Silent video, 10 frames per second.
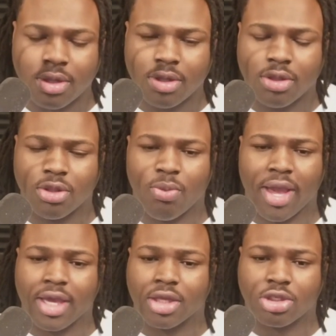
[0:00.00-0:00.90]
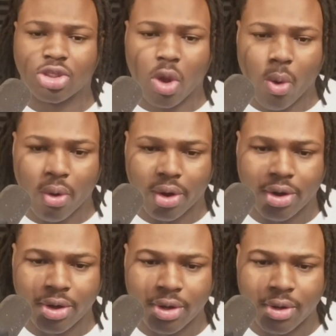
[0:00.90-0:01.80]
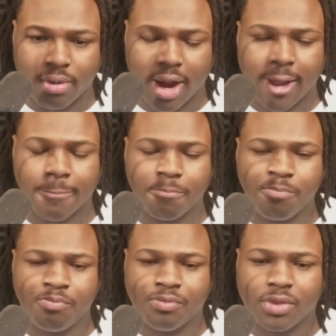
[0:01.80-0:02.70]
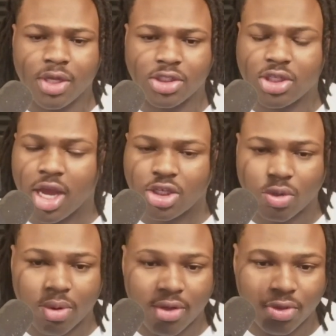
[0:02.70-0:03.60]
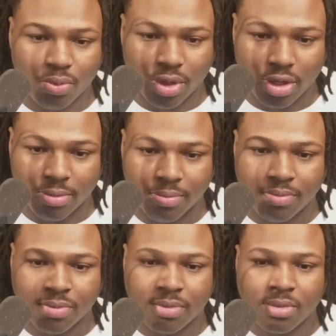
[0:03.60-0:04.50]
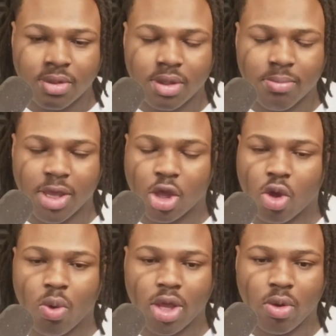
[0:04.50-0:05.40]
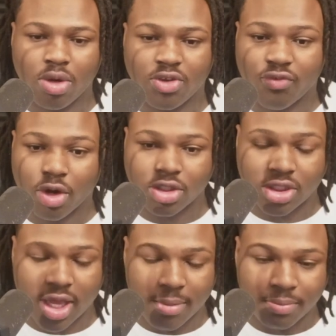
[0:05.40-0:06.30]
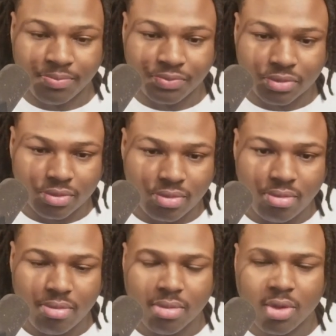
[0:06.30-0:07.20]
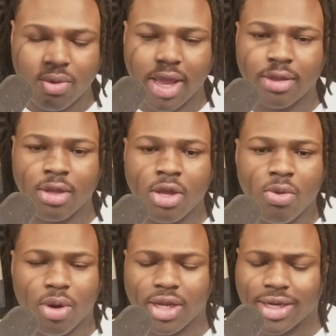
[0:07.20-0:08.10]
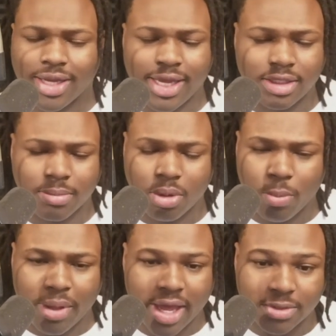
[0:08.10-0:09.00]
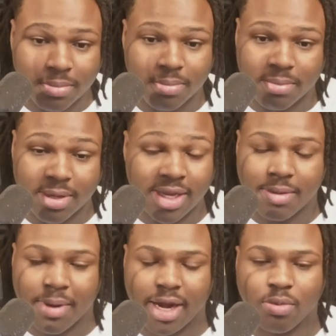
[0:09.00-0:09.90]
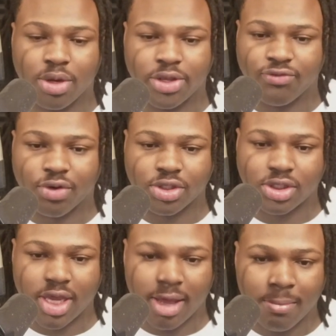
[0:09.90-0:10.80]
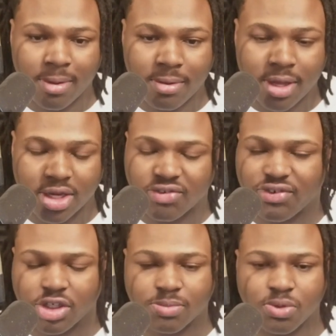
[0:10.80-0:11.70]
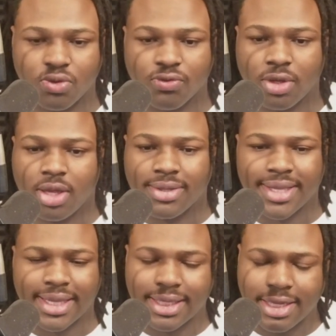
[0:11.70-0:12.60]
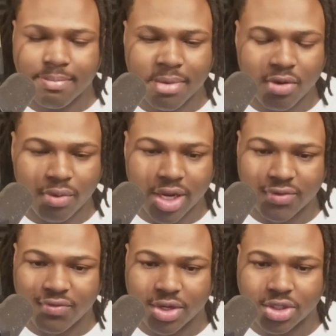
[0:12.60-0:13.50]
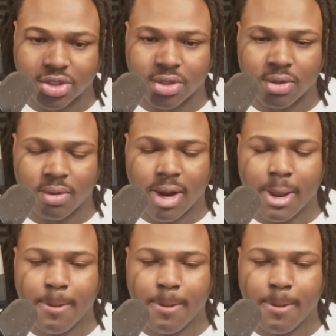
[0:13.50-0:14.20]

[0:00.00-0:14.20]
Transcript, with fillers: the way he can score, right? His touch around the rim, being quick on his first step, right? Where he can easily blow past anybody with his first step and his first move. Elite mid range finisher, right?